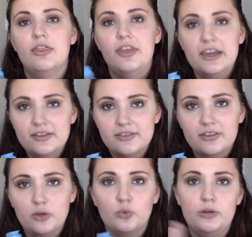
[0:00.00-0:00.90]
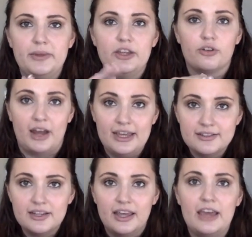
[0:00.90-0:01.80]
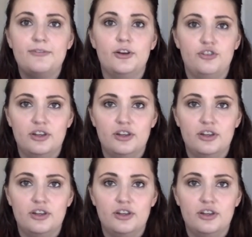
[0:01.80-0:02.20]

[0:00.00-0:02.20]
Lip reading: this would be great if